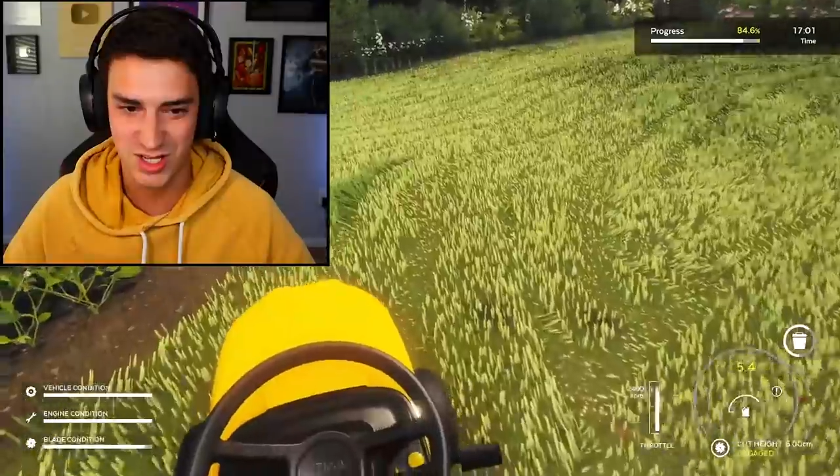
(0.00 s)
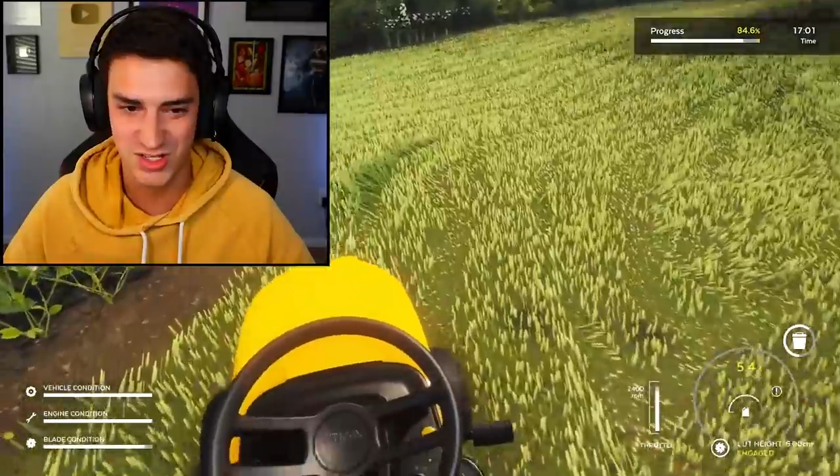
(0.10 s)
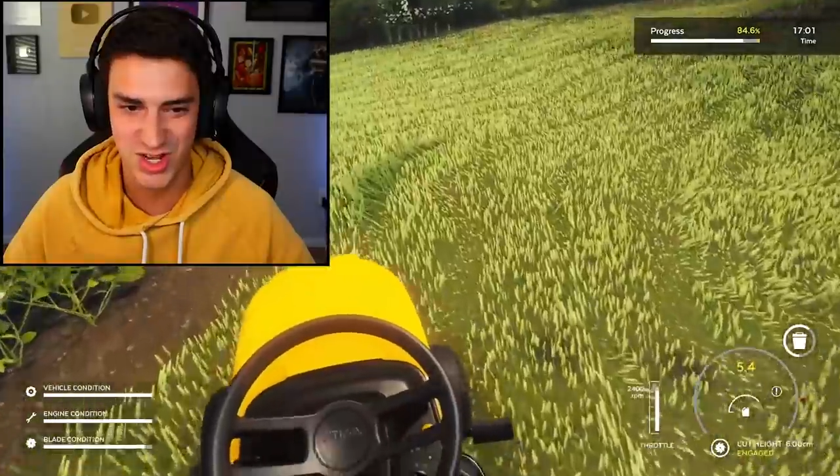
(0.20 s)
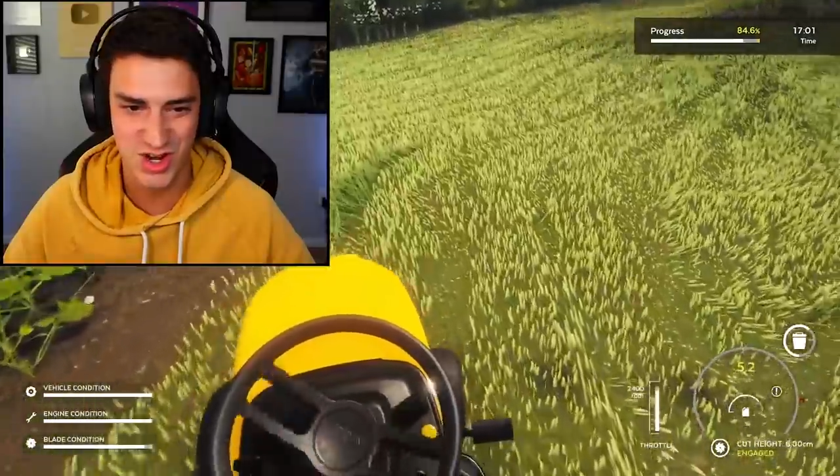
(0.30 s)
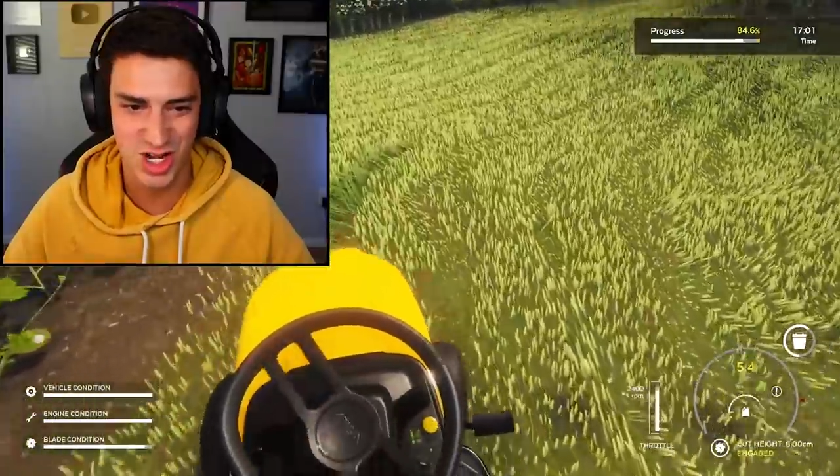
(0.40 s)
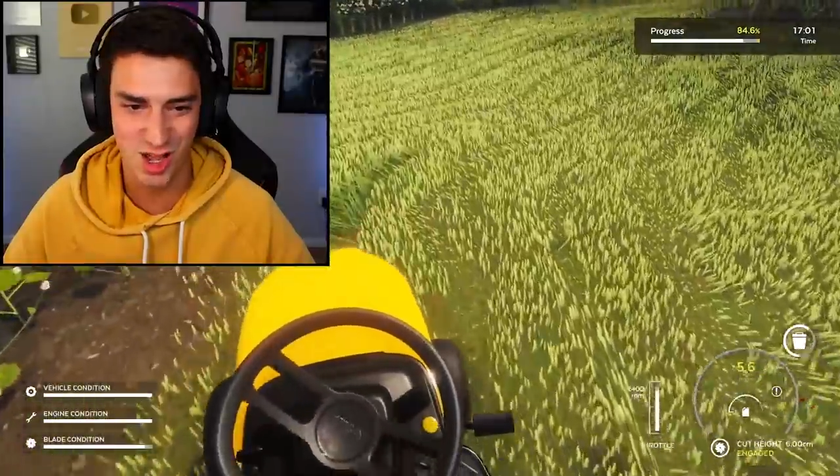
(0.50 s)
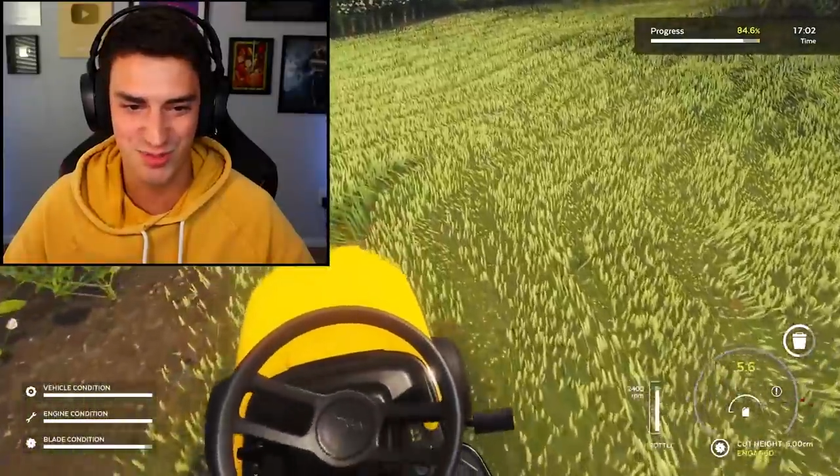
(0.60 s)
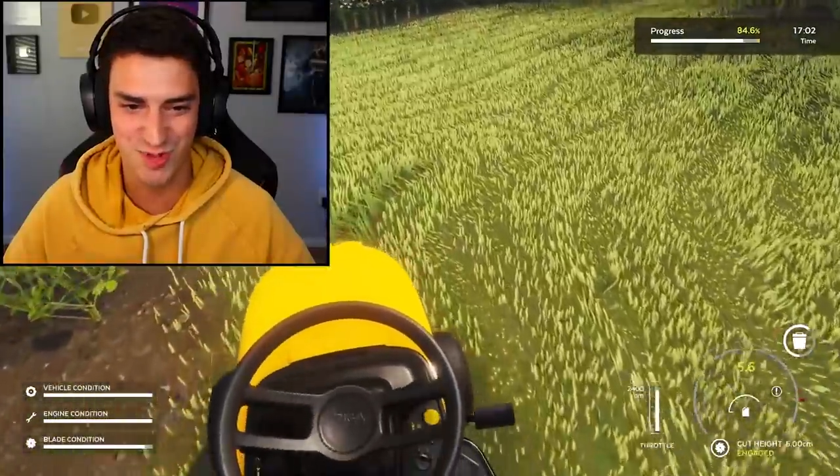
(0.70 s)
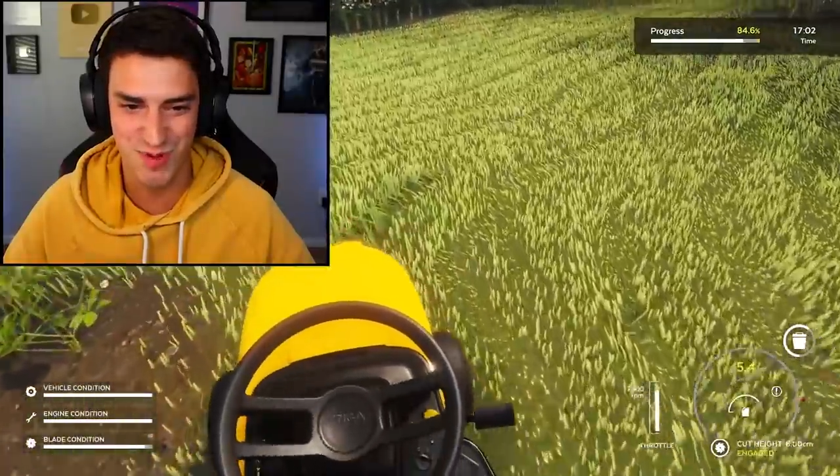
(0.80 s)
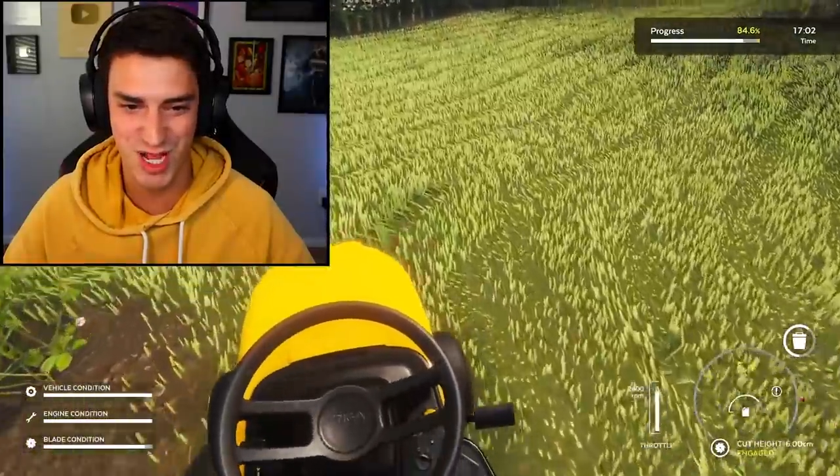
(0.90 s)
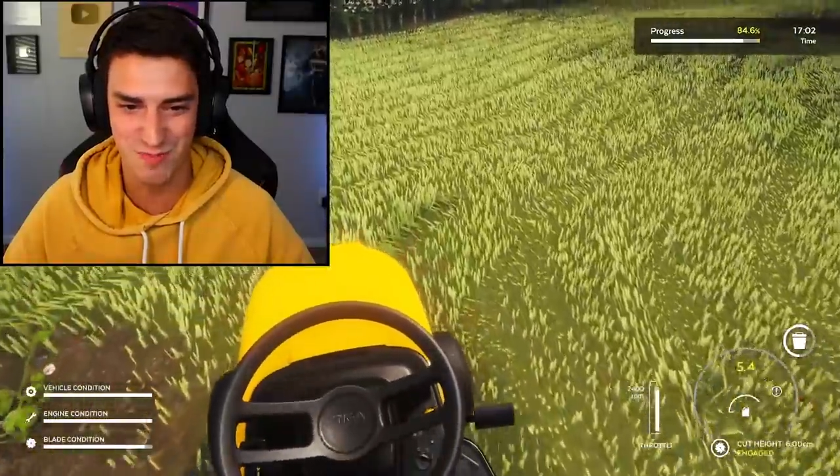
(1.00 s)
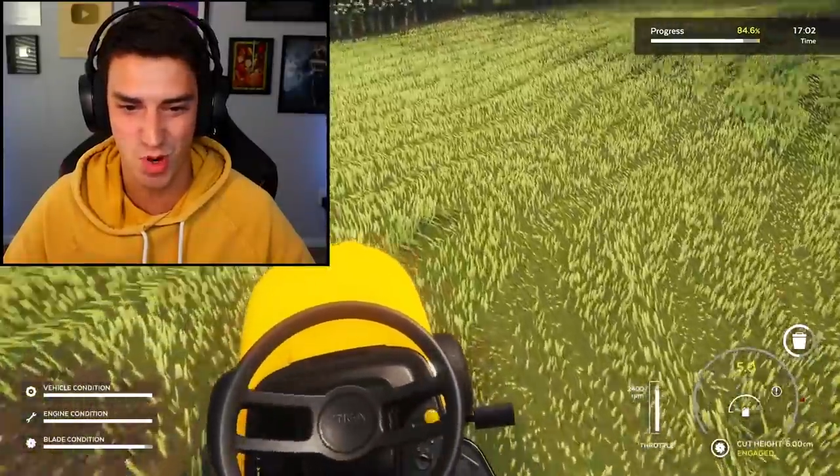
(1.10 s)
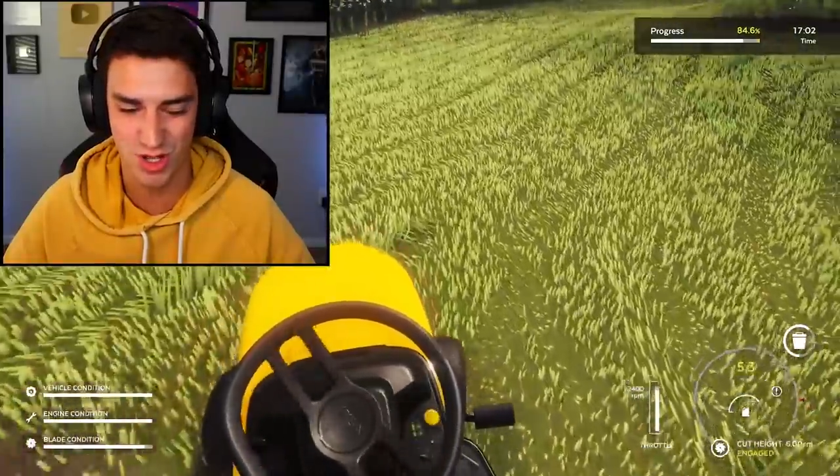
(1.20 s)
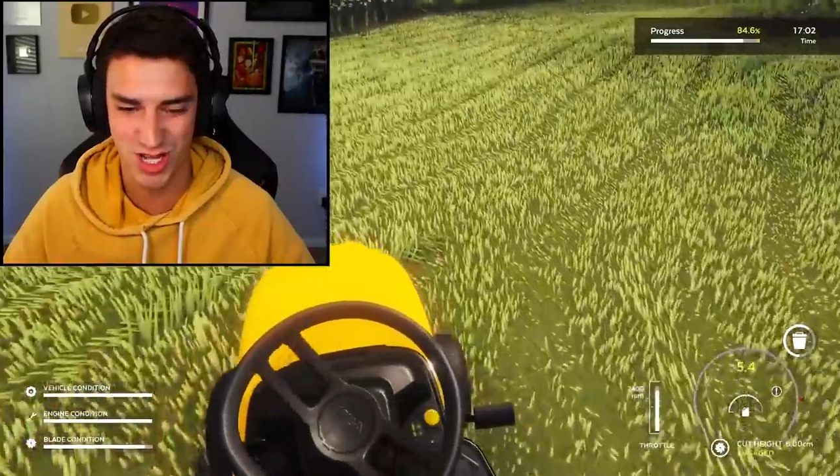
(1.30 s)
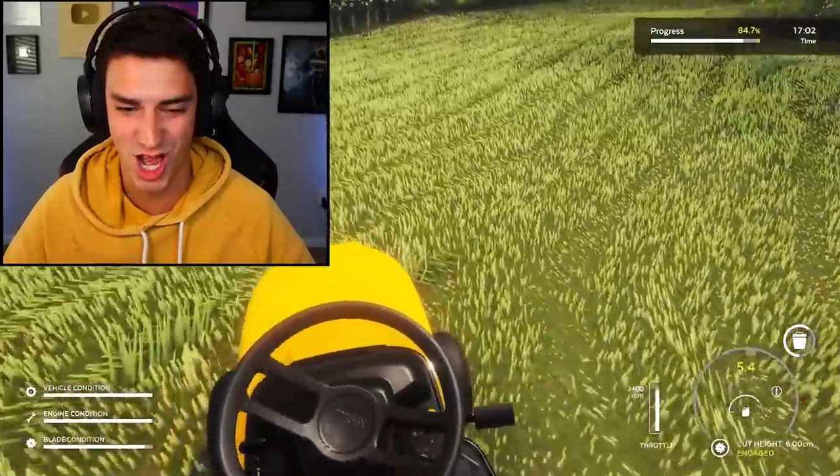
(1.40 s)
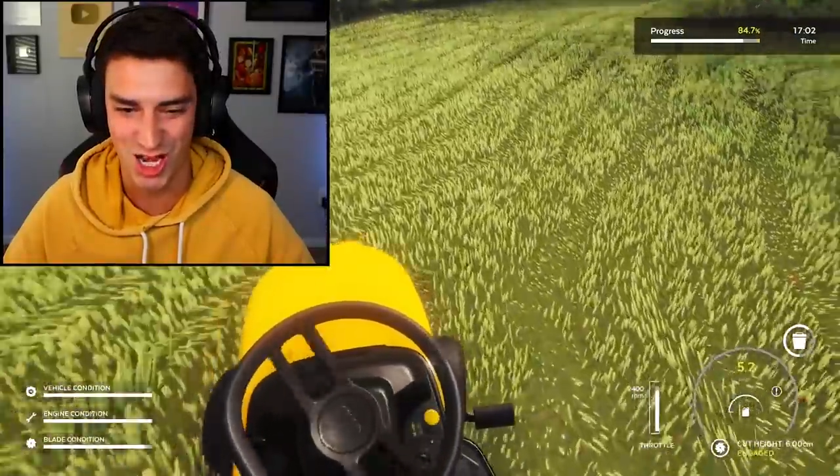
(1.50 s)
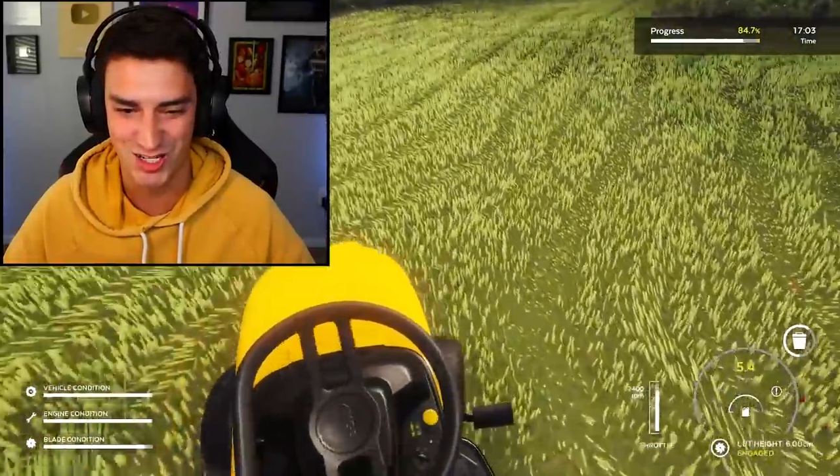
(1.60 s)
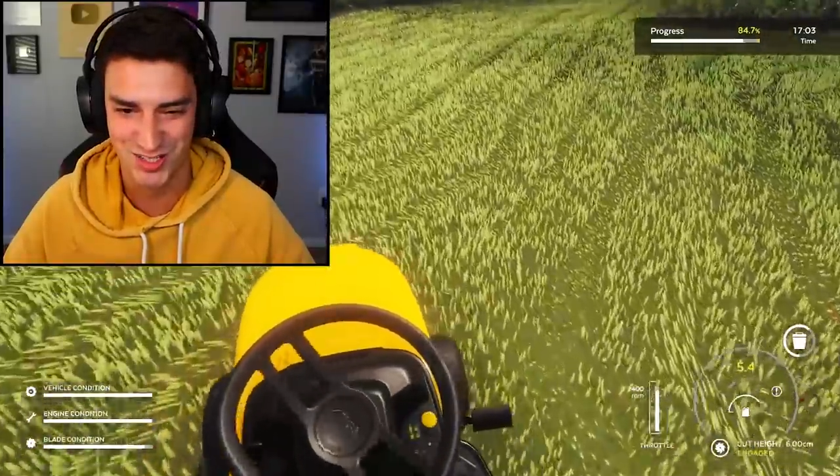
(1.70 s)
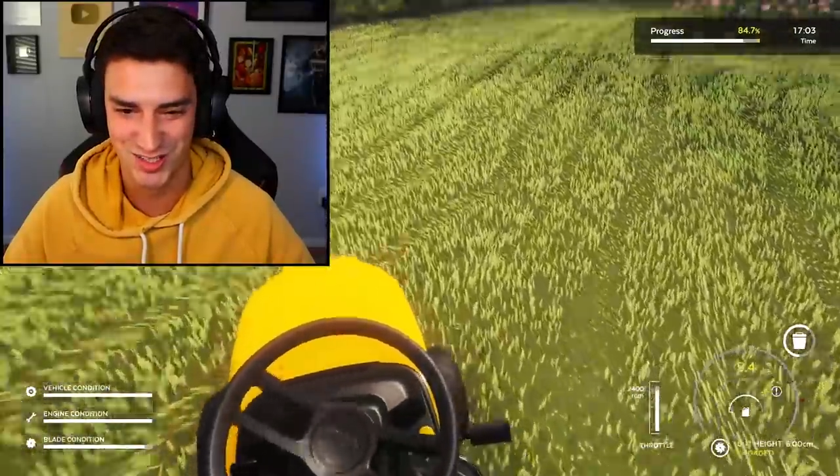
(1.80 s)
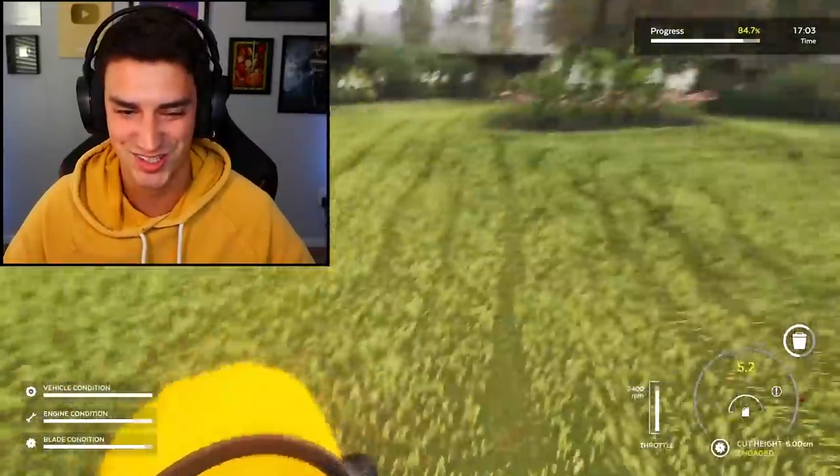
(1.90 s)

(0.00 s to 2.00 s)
because here comes the big gun.